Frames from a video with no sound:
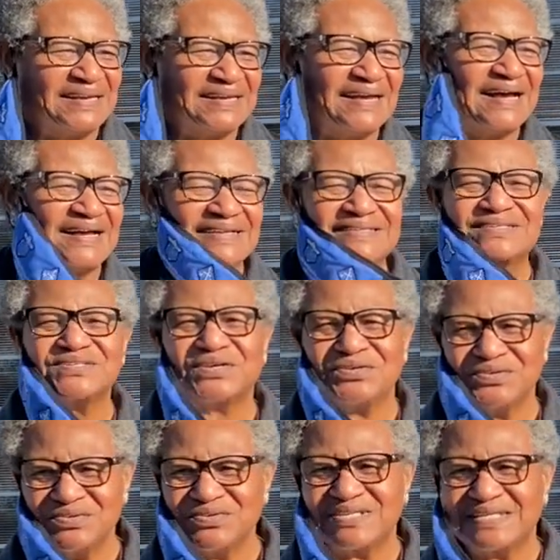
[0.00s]
But
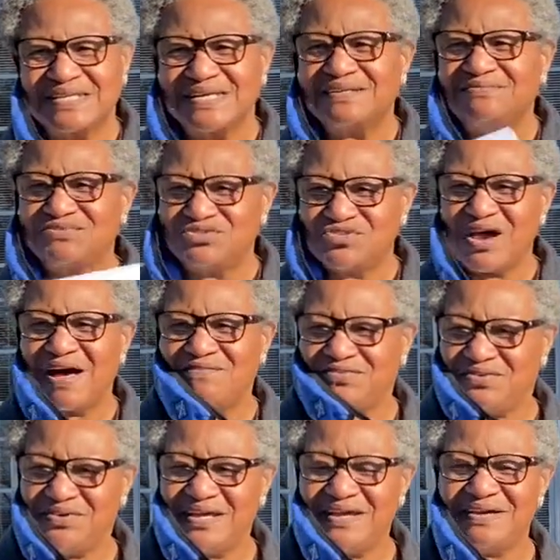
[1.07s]
schools didn't travel
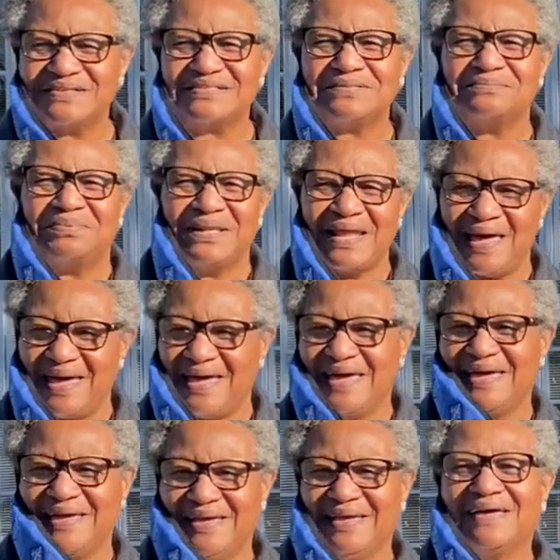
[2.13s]
here to play in
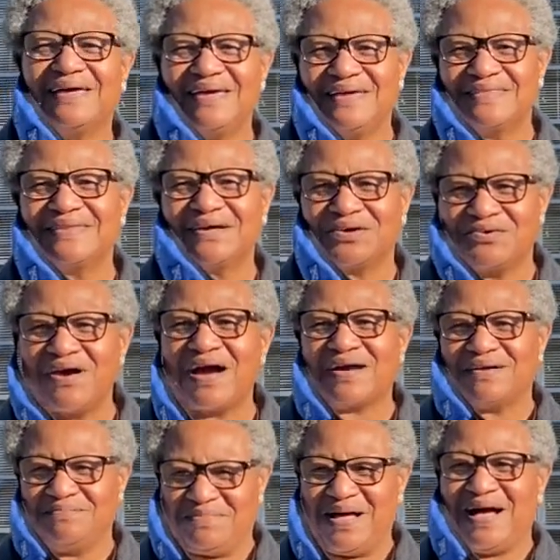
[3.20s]
the
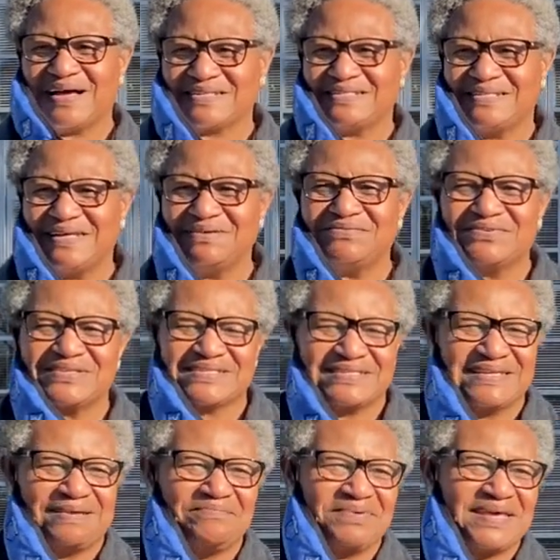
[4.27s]
Cracker Box, and it
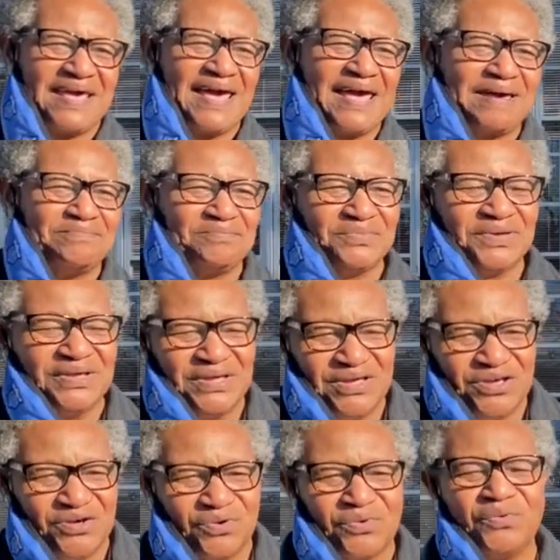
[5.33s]
became
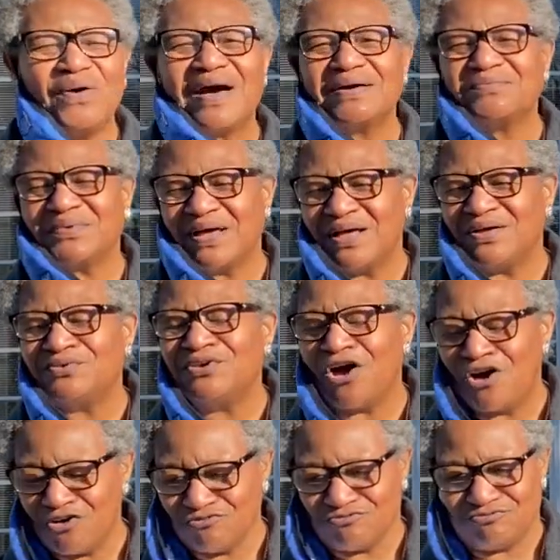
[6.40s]
quite well
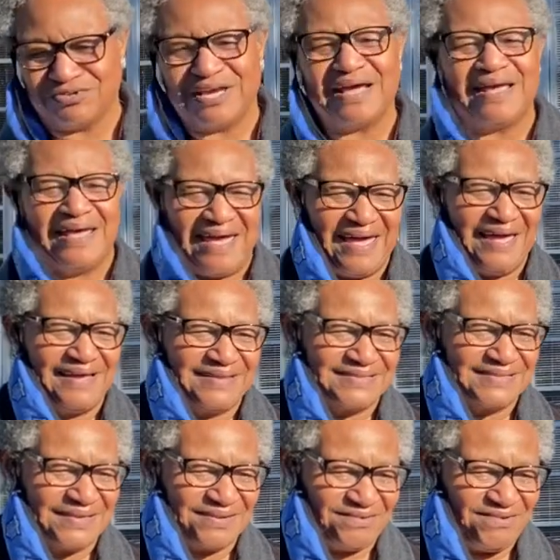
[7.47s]
known as
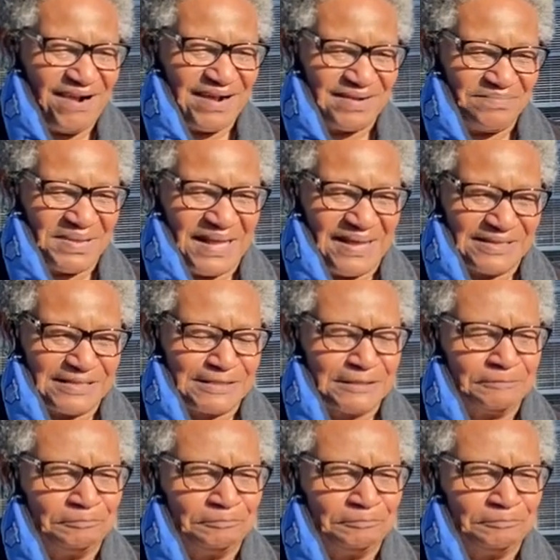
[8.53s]
the Cracker Box.